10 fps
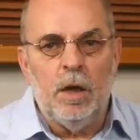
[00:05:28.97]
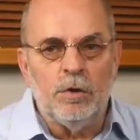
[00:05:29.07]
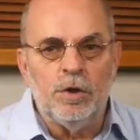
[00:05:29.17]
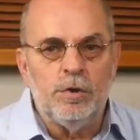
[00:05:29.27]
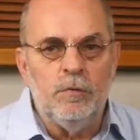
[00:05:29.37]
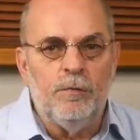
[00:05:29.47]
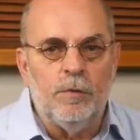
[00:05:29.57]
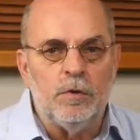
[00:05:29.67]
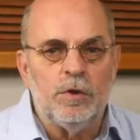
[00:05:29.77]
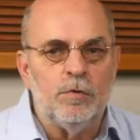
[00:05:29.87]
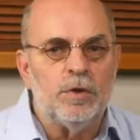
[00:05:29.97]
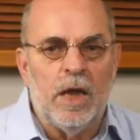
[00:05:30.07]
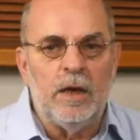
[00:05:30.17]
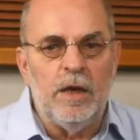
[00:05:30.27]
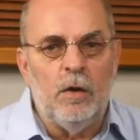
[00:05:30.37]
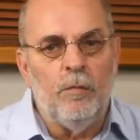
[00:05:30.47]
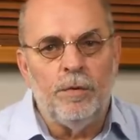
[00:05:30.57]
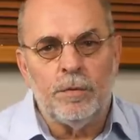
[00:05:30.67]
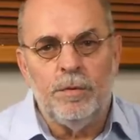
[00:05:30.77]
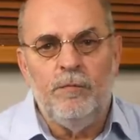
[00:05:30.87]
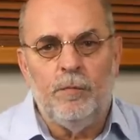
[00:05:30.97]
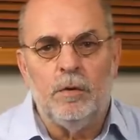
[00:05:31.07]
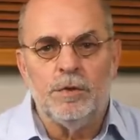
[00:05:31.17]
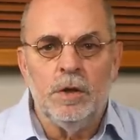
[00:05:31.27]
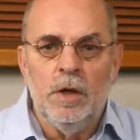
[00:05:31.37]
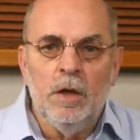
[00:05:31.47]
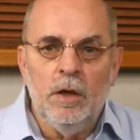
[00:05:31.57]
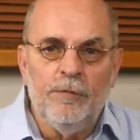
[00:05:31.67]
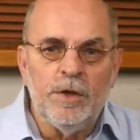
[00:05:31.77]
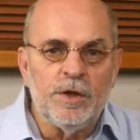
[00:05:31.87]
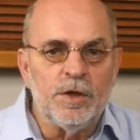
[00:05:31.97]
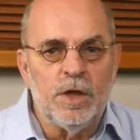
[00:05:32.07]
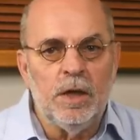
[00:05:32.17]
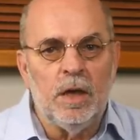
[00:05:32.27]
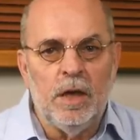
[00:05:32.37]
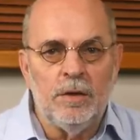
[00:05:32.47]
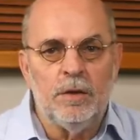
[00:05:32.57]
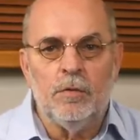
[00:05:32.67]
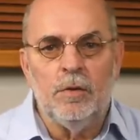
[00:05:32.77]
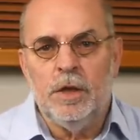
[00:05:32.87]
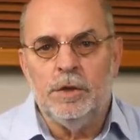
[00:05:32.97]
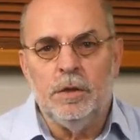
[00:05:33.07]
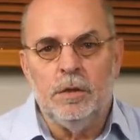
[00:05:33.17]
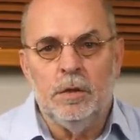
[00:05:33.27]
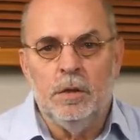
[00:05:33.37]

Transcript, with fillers: under two volts to slightly over three volts if it's a single-ended connection.